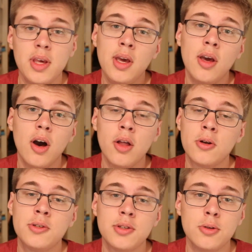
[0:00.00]
The
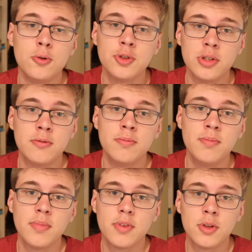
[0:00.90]
other solution
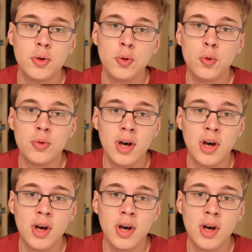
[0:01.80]
to